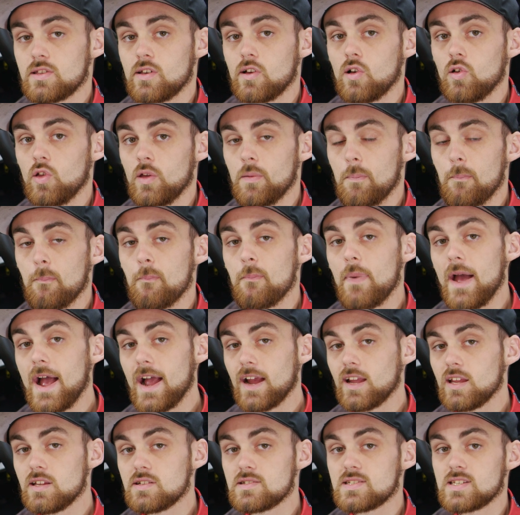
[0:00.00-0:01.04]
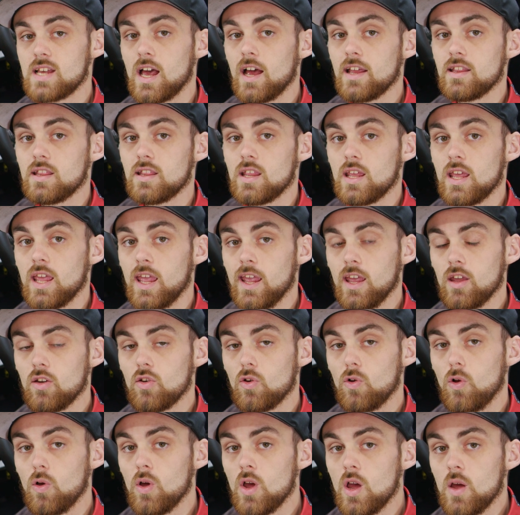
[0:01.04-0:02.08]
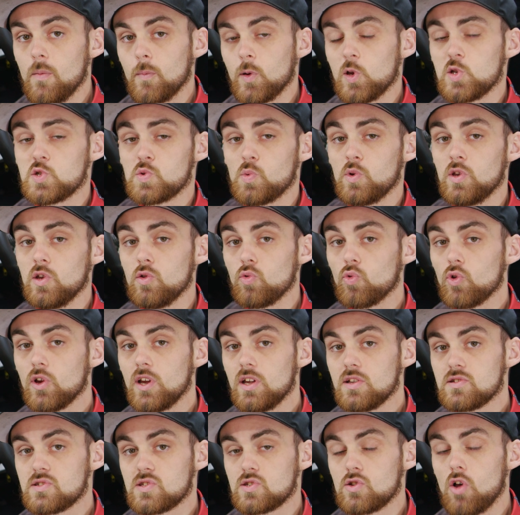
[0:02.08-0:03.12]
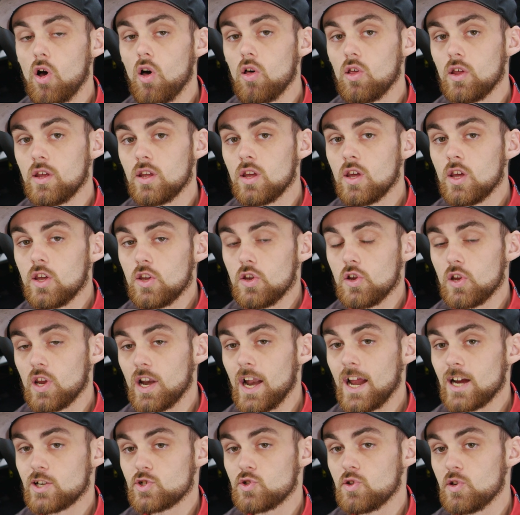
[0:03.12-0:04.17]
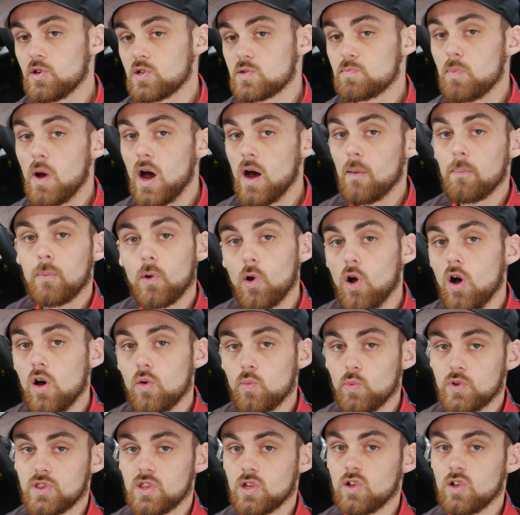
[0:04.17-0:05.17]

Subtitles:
the clip back inside the handle, because when you reinstall it, you can actually just pop it on with